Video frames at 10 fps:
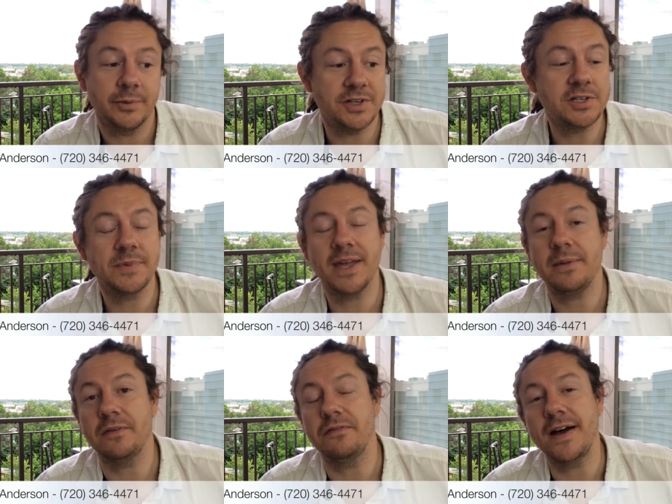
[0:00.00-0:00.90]
We just
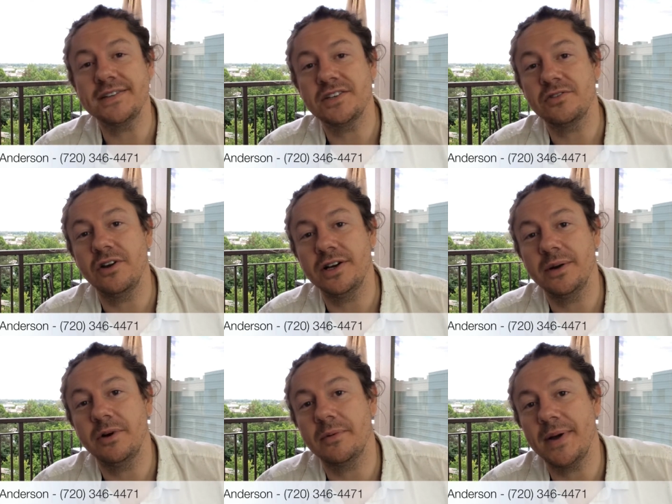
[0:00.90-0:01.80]
became the fastest growing
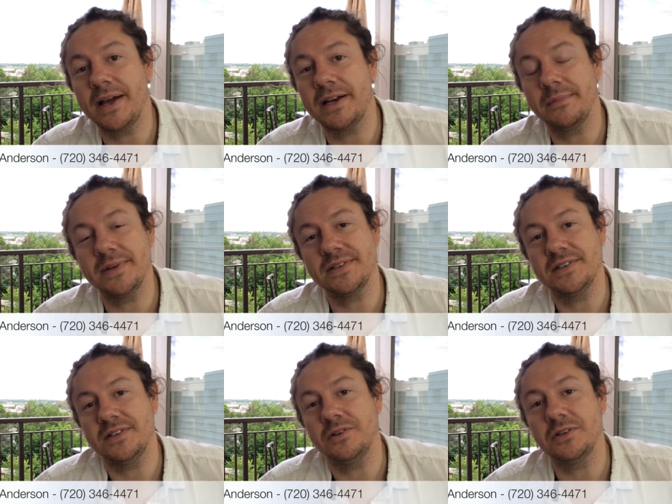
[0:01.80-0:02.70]
network marketing
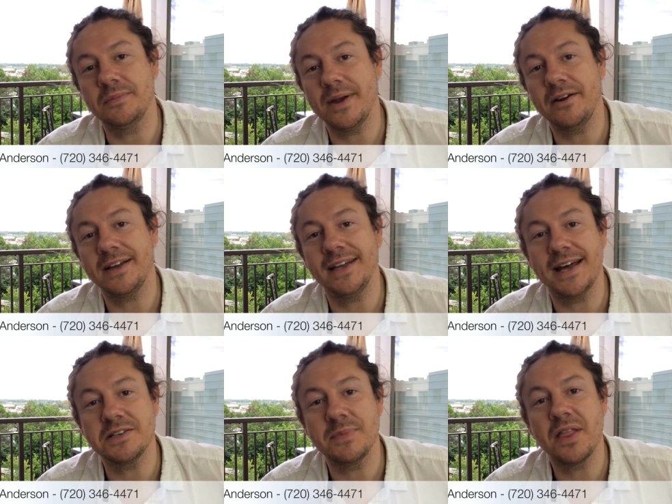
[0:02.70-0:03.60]
business in North America
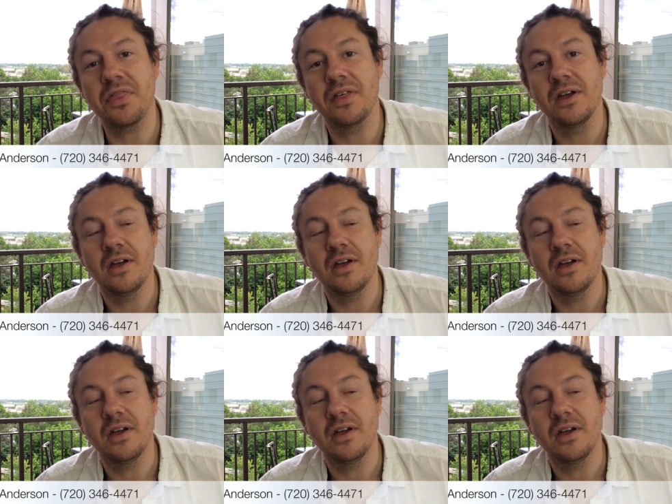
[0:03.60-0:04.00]
last month.